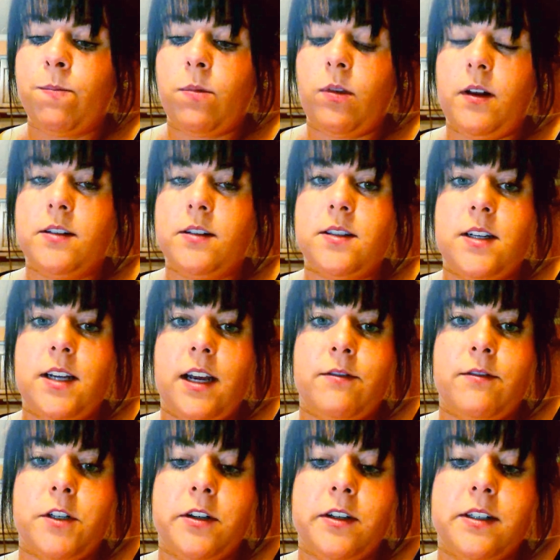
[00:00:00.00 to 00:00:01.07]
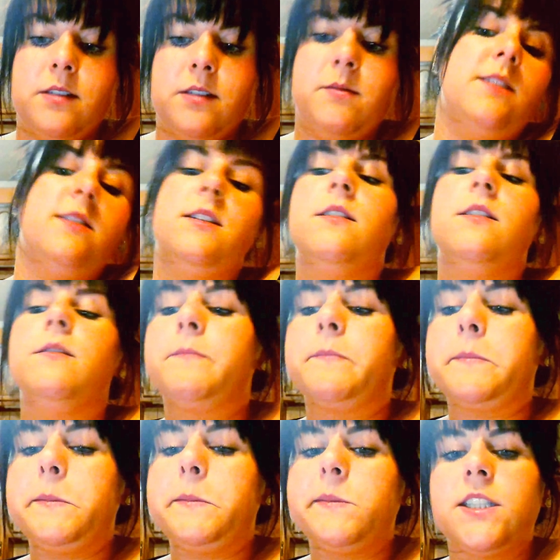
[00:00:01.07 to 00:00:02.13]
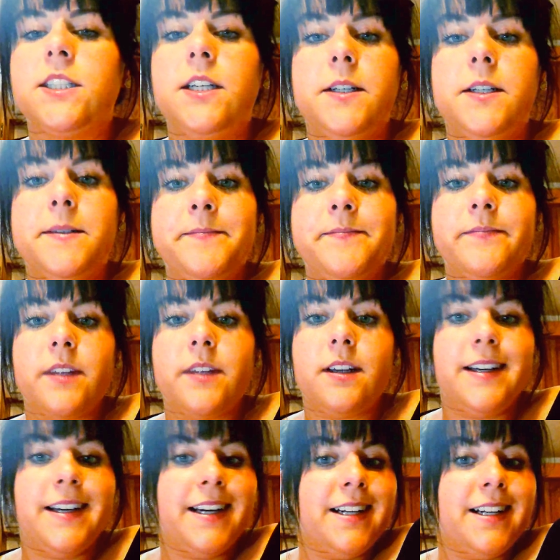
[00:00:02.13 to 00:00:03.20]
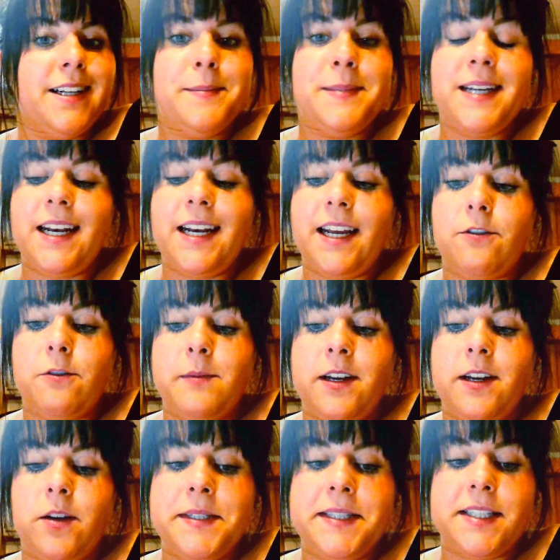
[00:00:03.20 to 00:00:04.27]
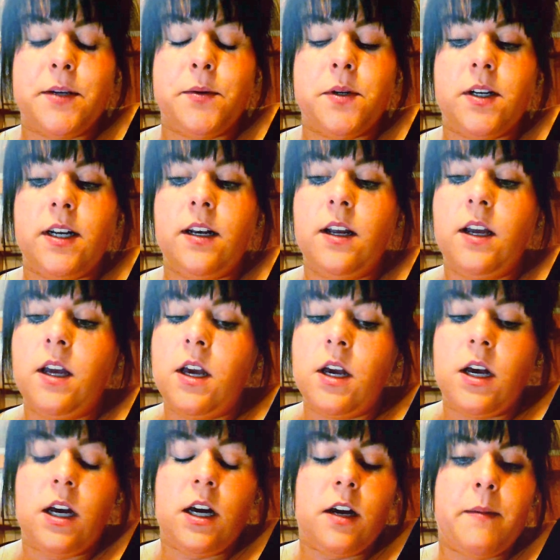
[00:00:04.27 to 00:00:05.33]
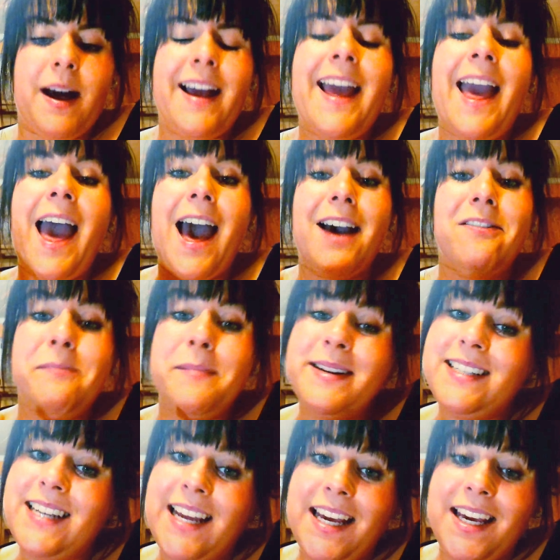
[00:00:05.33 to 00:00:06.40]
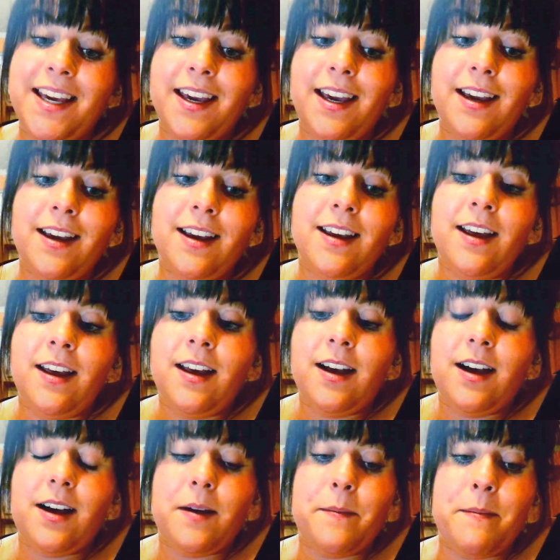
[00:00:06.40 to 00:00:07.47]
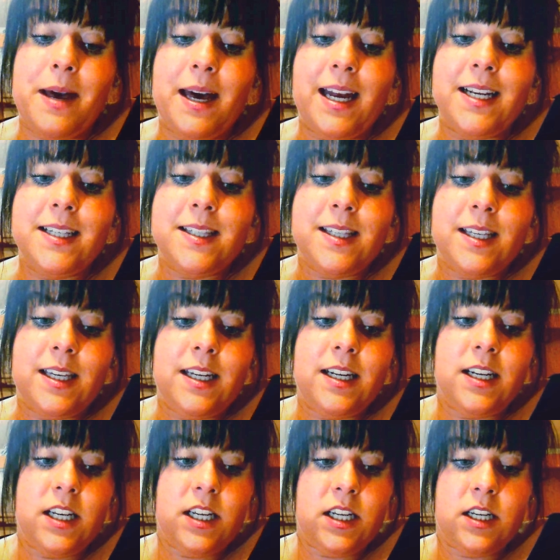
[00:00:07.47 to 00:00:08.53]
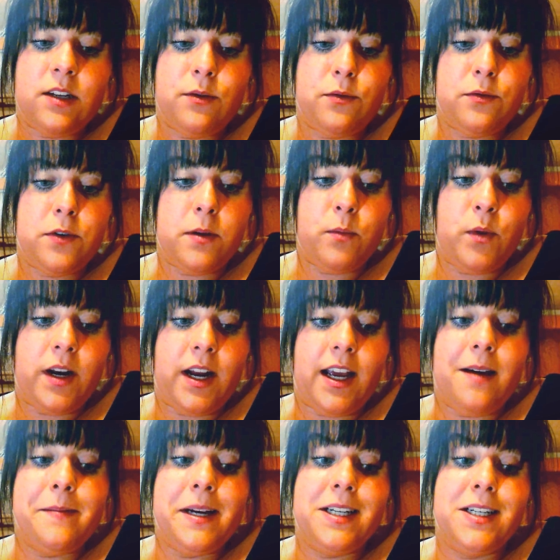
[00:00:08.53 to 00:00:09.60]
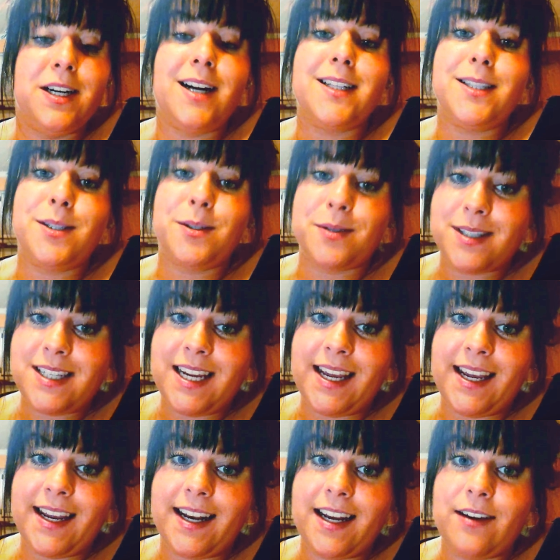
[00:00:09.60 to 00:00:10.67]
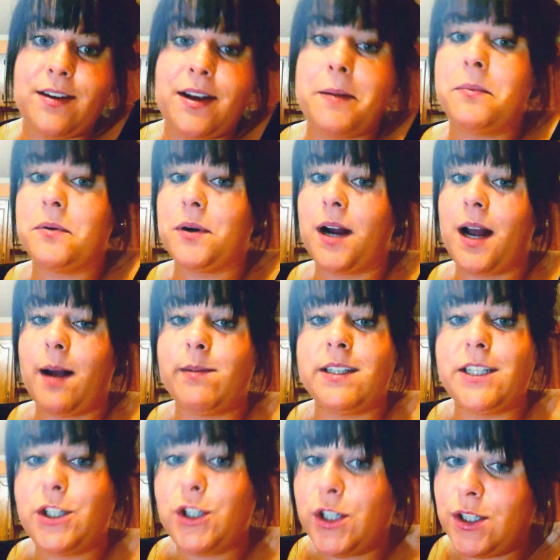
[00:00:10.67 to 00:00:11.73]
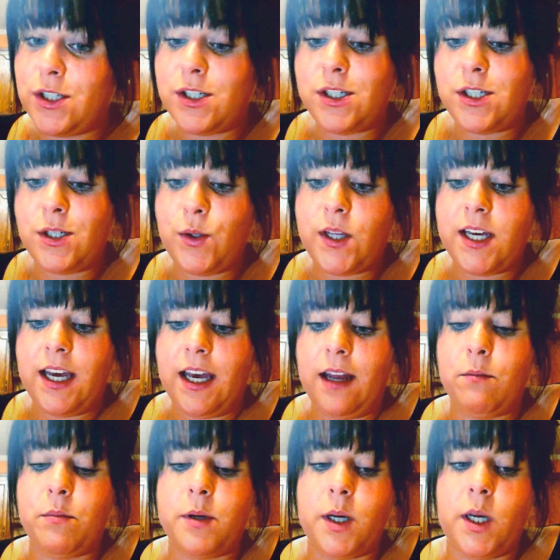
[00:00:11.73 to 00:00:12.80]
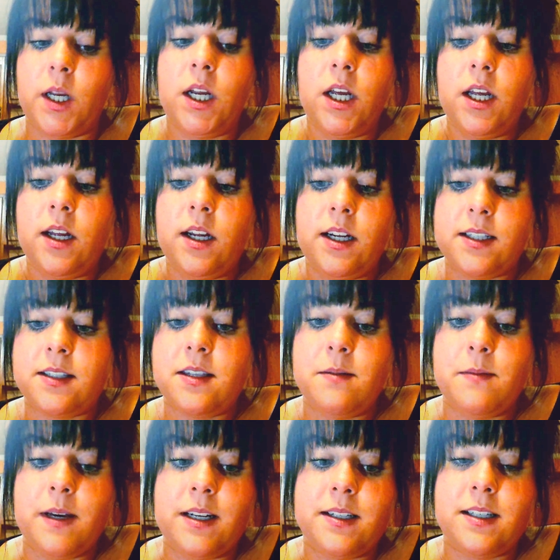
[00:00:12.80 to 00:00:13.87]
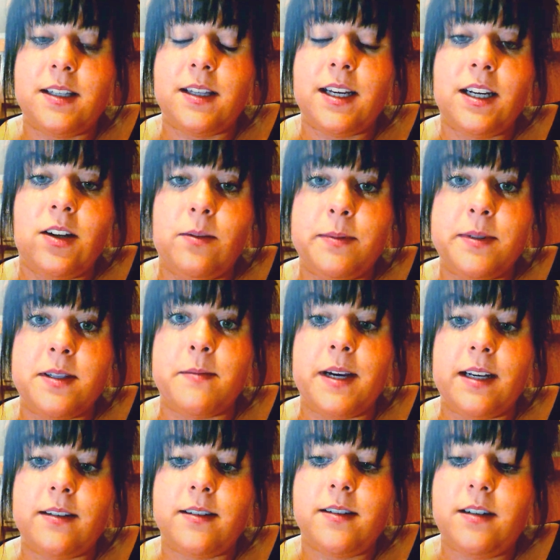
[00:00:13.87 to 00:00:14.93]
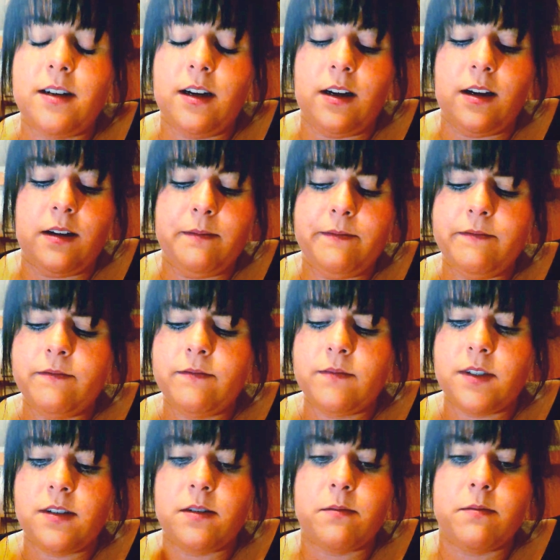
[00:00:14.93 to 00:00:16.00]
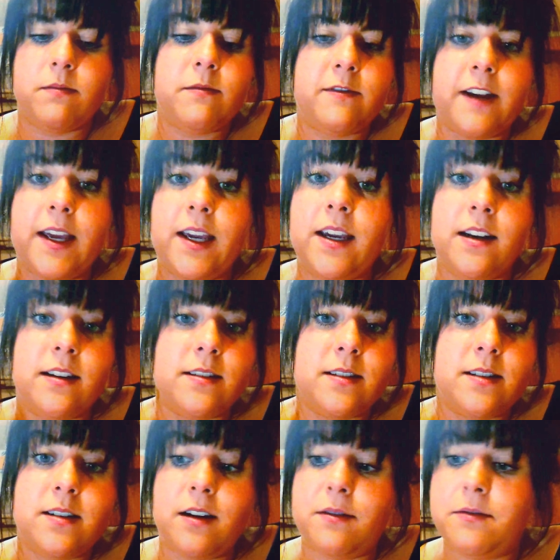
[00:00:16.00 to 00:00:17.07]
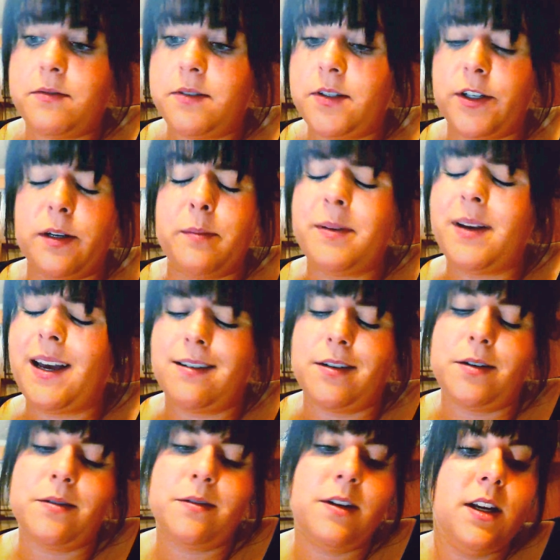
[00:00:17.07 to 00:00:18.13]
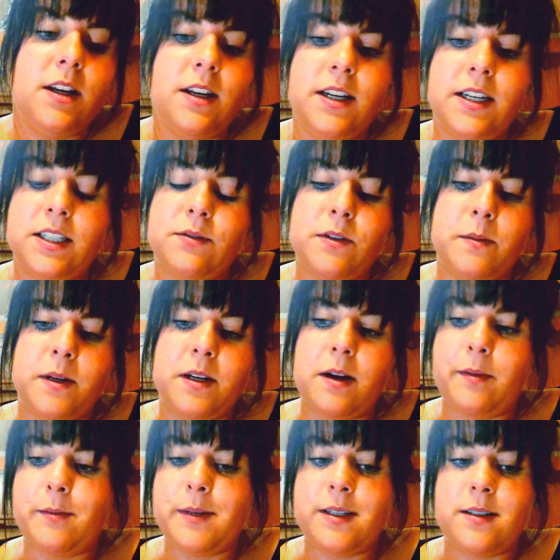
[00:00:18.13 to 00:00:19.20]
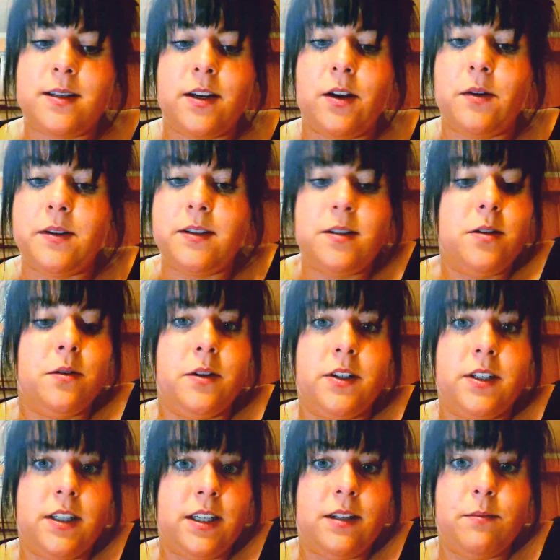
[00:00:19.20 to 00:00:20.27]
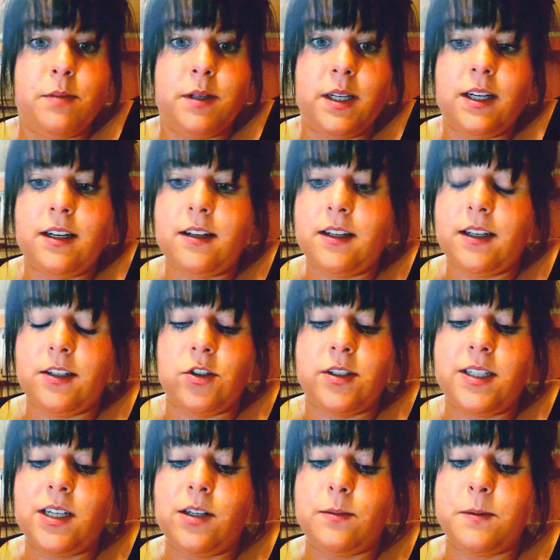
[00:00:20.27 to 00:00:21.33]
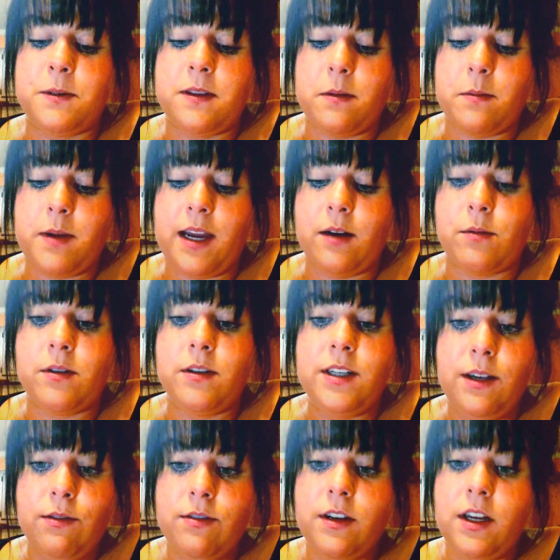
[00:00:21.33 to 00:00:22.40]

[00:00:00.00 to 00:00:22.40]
It's the day after Christmas, and, you know, kind of updating everybody on what's going on. I have been taking medicine from when I got my tonsils taken out. I probably shouldn't do that, but it's the medicine that helps the best. Some Vicodin stuff, syrup, I don't know. It's from a couple months ago. It's still good, but it just helps with the pain relief.